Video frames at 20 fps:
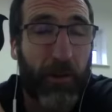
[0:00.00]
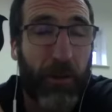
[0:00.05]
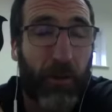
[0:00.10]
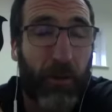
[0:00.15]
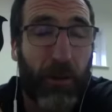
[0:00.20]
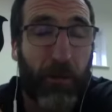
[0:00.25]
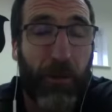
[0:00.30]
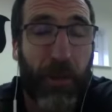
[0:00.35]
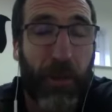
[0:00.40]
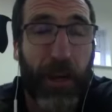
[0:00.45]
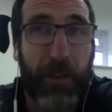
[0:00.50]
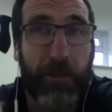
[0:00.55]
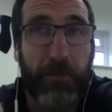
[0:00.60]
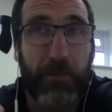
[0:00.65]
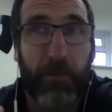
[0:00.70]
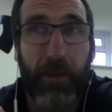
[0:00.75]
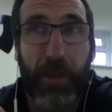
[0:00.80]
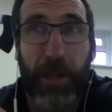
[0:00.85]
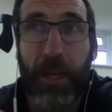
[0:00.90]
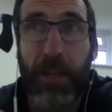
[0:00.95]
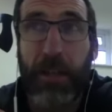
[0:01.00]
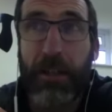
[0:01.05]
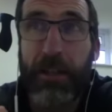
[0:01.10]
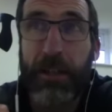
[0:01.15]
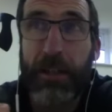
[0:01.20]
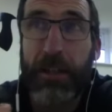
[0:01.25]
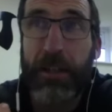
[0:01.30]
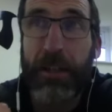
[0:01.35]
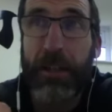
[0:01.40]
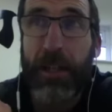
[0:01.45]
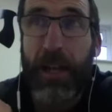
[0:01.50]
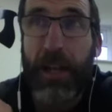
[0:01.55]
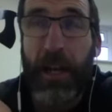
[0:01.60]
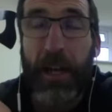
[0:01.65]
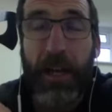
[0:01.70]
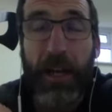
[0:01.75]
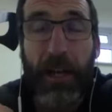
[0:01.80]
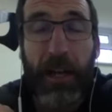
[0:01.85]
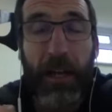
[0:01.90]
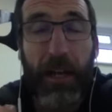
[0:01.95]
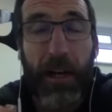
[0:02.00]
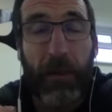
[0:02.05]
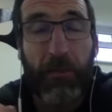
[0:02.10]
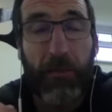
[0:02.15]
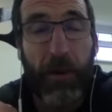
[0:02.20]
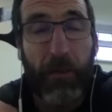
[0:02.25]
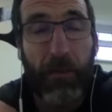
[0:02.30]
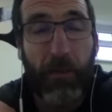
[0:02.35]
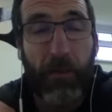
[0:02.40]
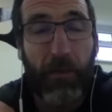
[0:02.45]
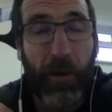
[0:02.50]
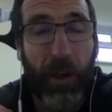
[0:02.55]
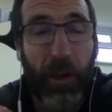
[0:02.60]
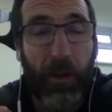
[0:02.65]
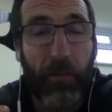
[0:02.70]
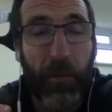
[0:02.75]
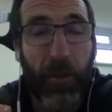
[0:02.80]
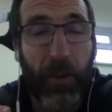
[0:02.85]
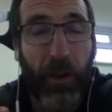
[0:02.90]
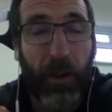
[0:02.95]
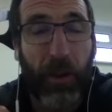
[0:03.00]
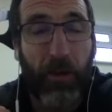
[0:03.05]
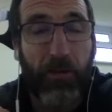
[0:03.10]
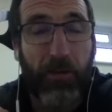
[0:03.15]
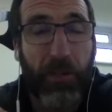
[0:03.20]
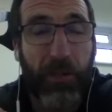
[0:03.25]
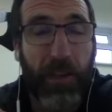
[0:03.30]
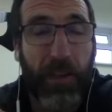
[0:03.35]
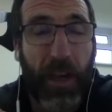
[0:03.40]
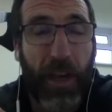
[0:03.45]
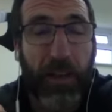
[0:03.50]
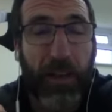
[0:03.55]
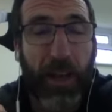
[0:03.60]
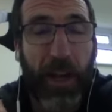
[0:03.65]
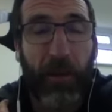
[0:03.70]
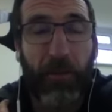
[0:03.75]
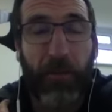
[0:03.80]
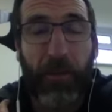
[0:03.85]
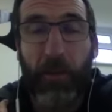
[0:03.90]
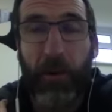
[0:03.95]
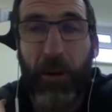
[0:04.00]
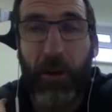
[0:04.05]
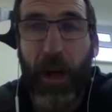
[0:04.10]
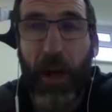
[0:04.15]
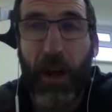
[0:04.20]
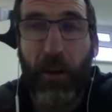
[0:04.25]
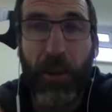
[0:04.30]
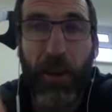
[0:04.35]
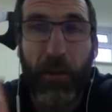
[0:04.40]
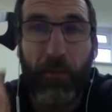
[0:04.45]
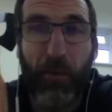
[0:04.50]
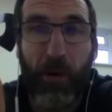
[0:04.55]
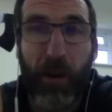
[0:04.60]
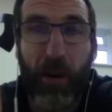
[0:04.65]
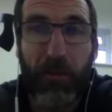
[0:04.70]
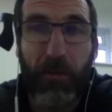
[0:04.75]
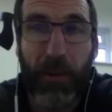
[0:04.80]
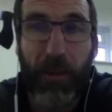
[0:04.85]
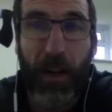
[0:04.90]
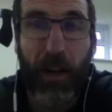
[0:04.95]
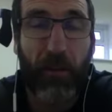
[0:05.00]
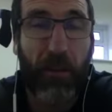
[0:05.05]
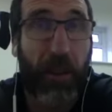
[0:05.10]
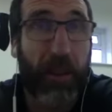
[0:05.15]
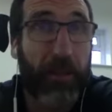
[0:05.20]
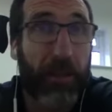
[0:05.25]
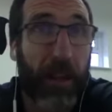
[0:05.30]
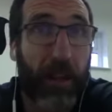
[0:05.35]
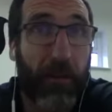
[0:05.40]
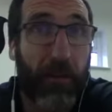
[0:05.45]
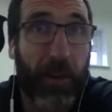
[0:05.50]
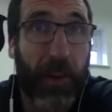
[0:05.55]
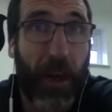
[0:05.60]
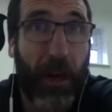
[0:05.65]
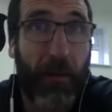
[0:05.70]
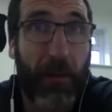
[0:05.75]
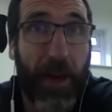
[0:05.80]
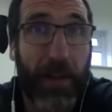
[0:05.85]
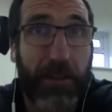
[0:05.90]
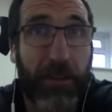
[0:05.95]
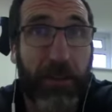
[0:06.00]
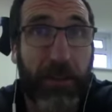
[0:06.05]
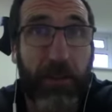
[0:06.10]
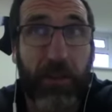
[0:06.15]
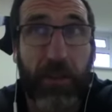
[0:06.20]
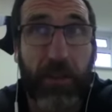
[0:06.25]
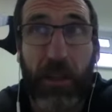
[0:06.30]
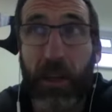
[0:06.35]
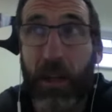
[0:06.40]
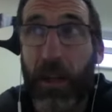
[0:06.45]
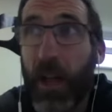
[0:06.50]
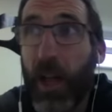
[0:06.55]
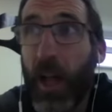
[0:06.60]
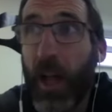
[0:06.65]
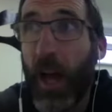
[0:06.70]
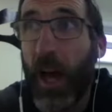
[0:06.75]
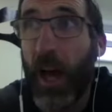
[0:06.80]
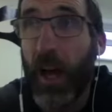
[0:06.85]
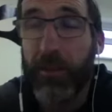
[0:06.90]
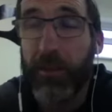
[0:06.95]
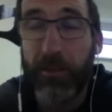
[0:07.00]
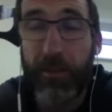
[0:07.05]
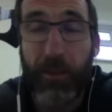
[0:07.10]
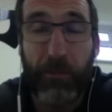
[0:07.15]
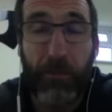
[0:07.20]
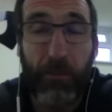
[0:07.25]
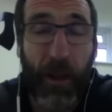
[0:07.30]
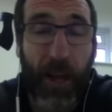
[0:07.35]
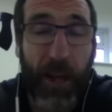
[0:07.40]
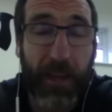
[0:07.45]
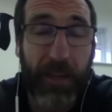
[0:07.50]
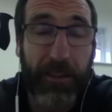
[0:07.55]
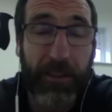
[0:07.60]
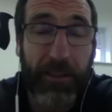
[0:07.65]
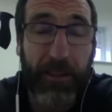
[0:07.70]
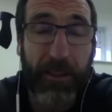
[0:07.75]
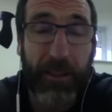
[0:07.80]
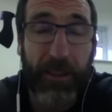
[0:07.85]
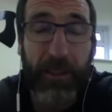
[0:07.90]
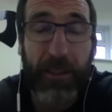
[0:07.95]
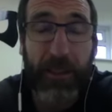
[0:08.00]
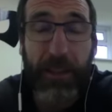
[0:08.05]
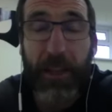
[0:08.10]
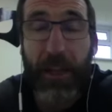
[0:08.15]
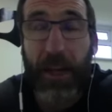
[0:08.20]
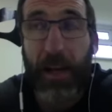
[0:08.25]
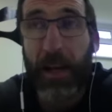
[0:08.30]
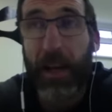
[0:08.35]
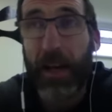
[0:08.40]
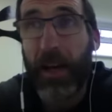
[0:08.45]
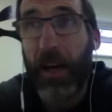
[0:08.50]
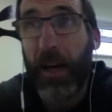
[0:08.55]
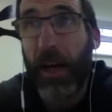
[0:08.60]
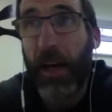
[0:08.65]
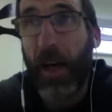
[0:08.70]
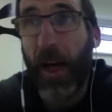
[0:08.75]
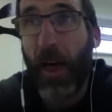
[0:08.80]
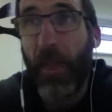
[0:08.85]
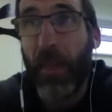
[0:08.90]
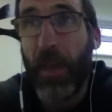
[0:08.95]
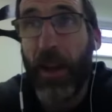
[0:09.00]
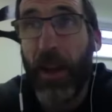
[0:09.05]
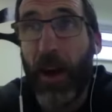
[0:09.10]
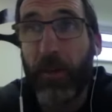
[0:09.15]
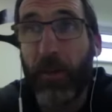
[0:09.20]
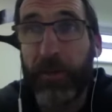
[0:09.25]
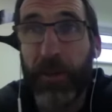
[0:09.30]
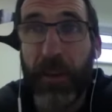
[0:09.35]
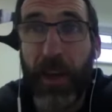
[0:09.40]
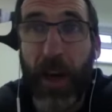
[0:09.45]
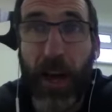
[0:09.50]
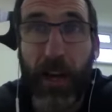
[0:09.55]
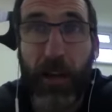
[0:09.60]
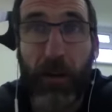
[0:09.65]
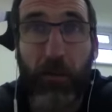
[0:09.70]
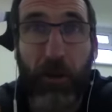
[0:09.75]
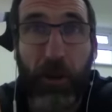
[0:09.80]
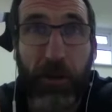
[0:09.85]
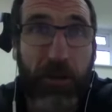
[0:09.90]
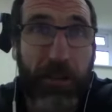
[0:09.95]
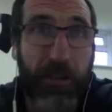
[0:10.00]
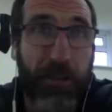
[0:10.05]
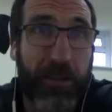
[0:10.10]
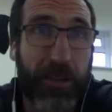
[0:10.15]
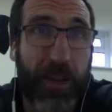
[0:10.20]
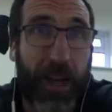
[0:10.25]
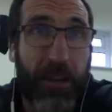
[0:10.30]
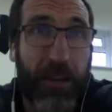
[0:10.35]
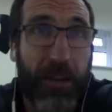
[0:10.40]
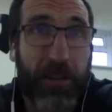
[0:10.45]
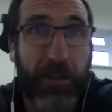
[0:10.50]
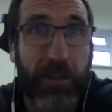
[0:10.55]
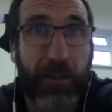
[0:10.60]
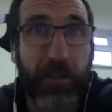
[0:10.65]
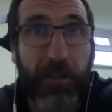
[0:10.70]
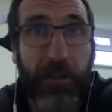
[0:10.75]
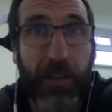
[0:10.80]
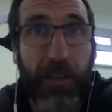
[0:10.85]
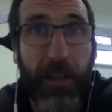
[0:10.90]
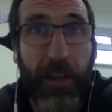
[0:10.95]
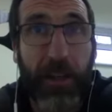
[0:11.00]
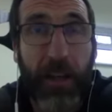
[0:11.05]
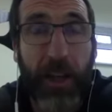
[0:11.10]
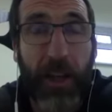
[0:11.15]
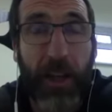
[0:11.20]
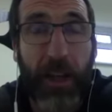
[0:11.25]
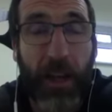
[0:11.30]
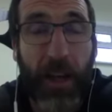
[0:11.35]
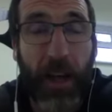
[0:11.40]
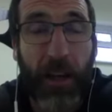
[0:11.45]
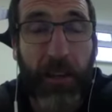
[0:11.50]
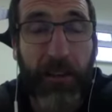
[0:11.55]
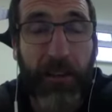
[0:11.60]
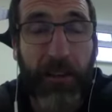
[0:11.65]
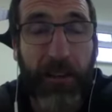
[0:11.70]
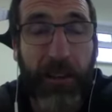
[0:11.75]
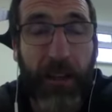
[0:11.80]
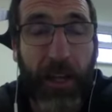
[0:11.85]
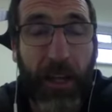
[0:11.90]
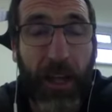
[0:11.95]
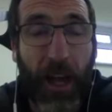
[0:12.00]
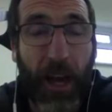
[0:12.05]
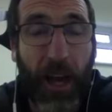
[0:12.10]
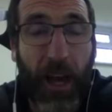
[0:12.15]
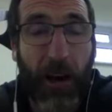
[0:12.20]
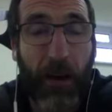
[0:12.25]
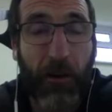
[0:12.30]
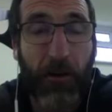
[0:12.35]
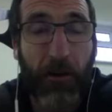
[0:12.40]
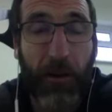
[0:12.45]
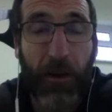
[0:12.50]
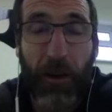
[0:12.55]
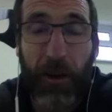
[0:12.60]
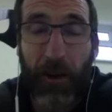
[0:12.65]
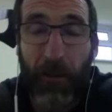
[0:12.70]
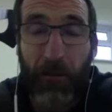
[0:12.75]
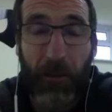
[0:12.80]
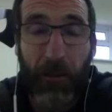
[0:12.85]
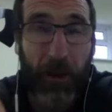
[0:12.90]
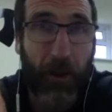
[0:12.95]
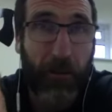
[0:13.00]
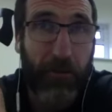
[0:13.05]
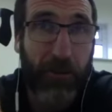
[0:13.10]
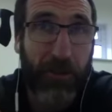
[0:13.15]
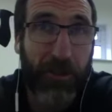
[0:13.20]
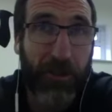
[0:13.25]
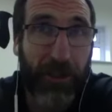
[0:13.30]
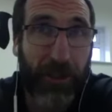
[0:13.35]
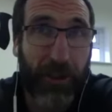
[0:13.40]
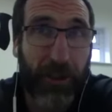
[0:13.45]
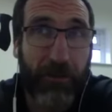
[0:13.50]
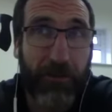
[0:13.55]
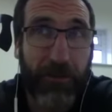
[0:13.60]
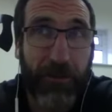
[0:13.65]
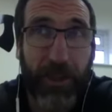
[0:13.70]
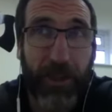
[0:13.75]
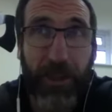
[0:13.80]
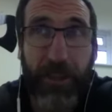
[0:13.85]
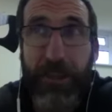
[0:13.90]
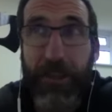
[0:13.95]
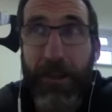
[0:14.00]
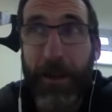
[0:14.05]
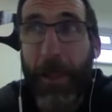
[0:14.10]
all the players will be in. I might be working with the coaches there to help them on how they brief, and how they deliver their message to the players. And then after that, I'll watch the sessions and see how the coaches are coaching,